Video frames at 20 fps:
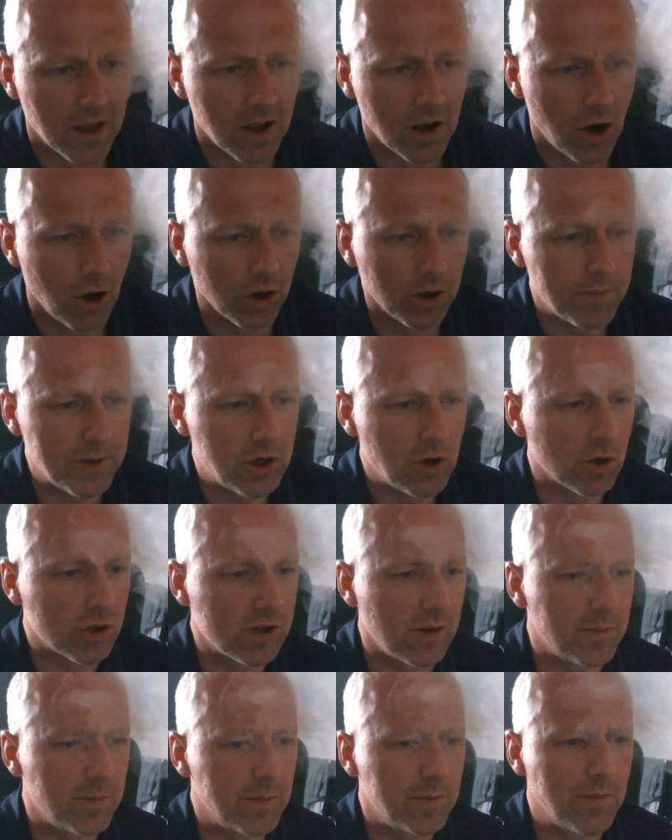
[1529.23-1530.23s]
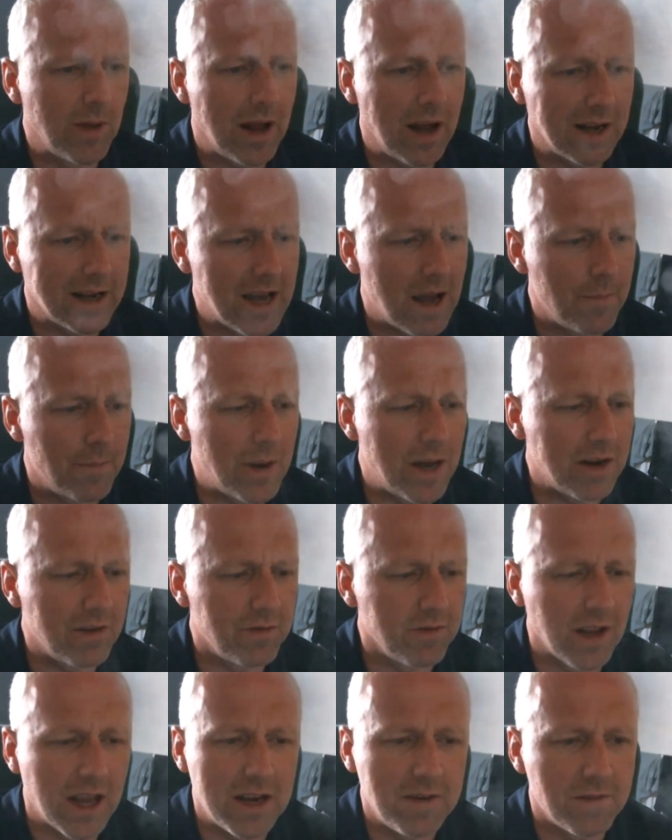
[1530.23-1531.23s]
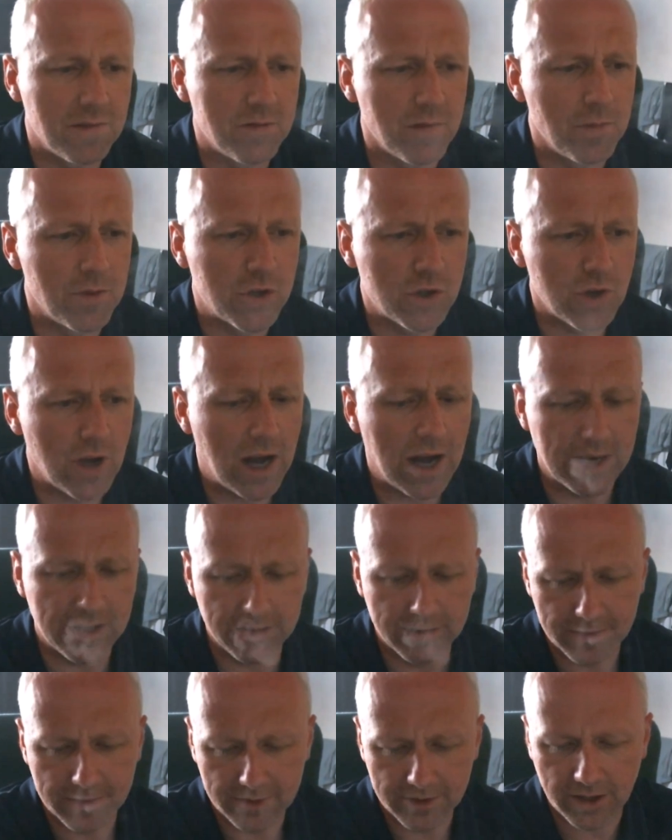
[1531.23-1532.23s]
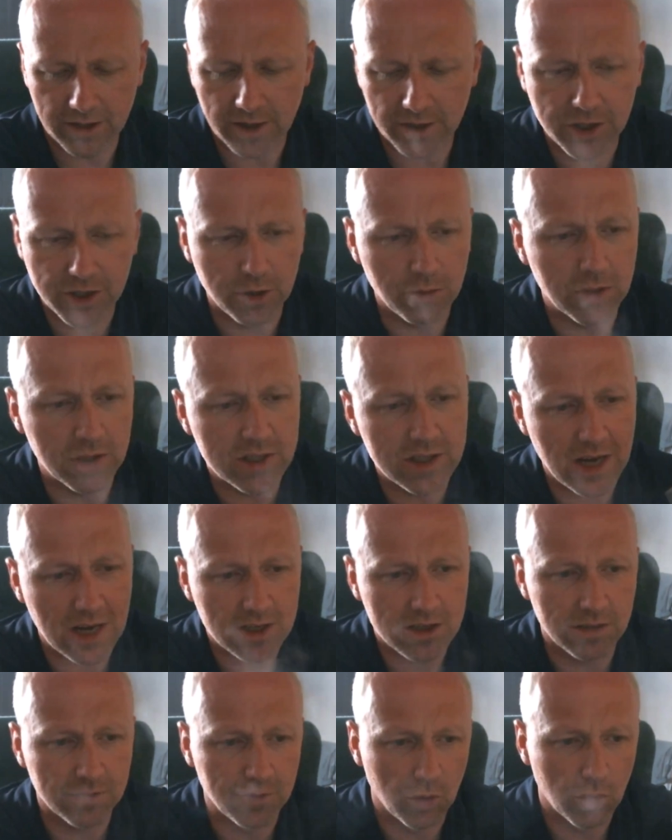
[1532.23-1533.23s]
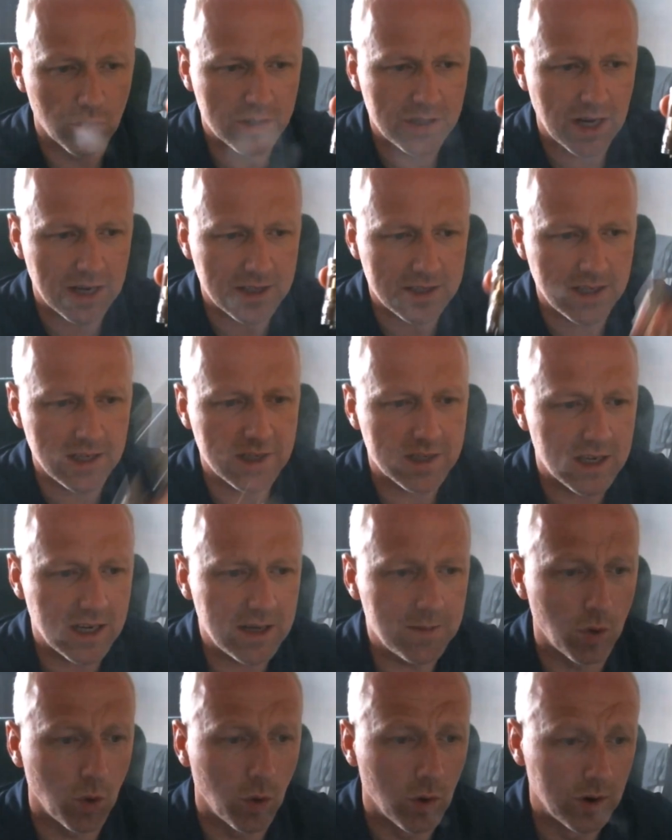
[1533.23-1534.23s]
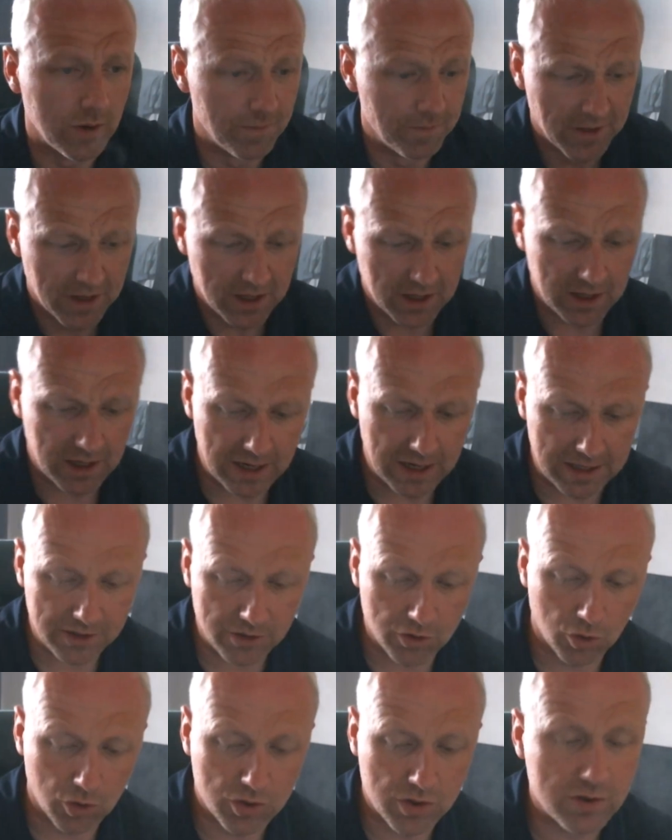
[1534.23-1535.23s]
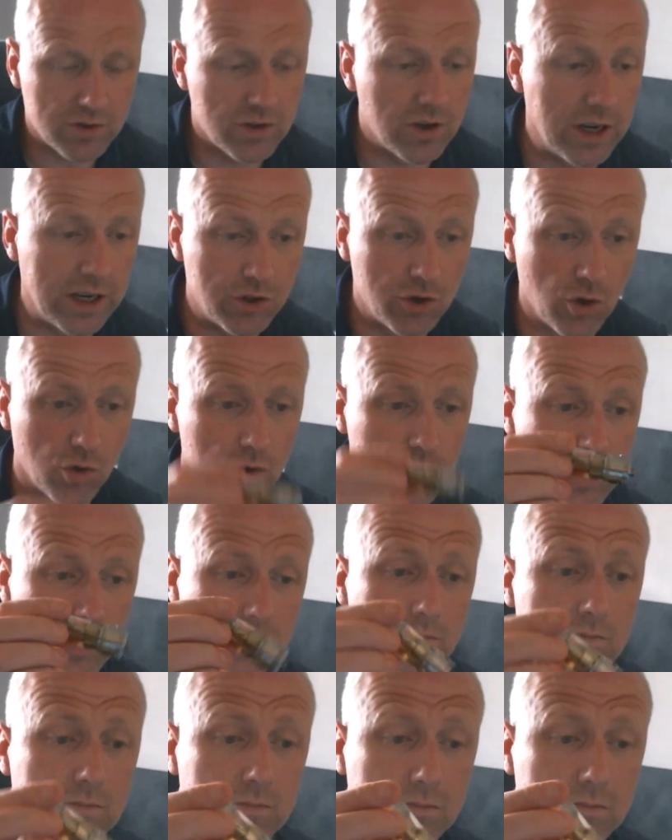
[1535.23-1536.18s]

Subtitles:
Only because I get better flavour from the Triton than I do the Tesla Vortex TC, but it does